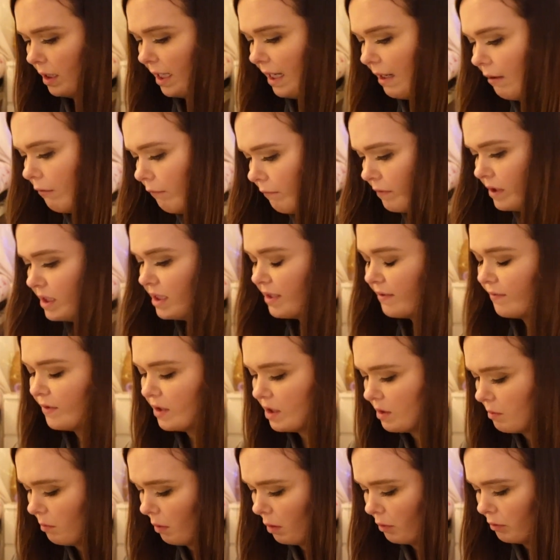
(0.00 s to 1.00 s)
outfits for
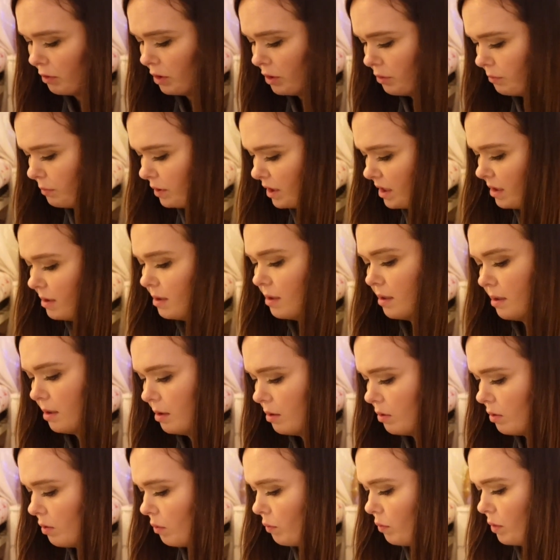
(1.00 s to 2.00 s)
tomorrow because it's
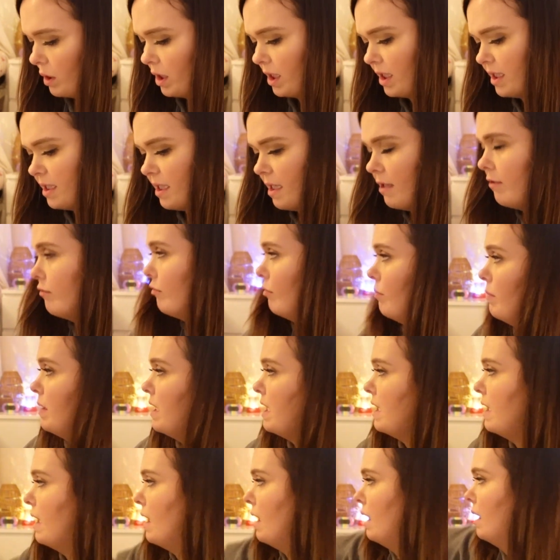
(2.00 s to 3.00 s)
another work day for
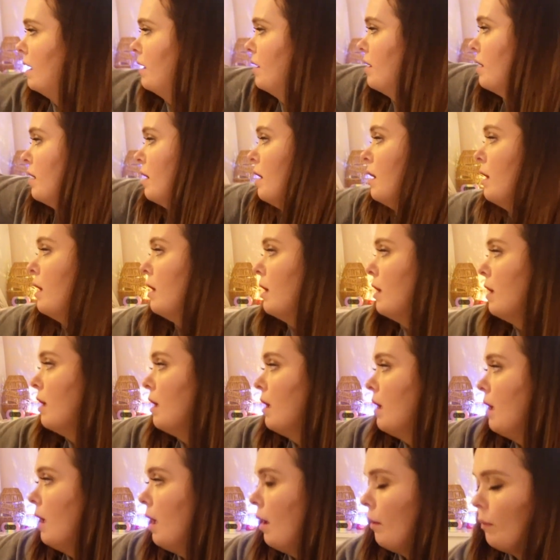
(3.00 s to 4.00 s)
me and
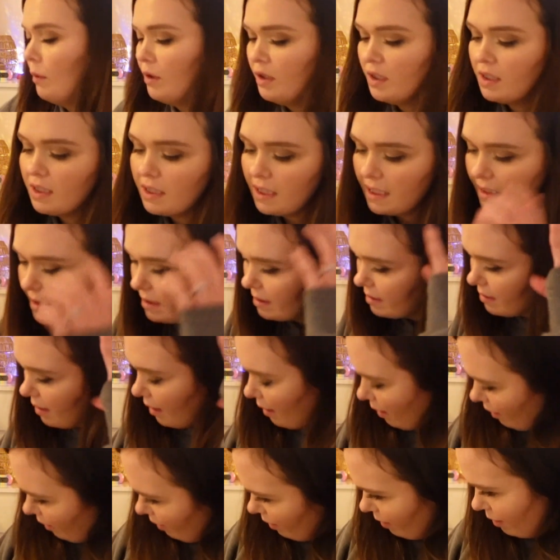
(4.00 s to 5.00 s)
I want the day to
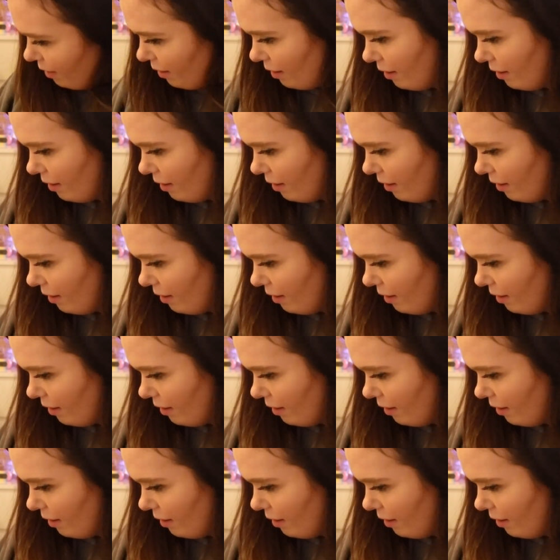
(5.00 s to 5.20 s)
start.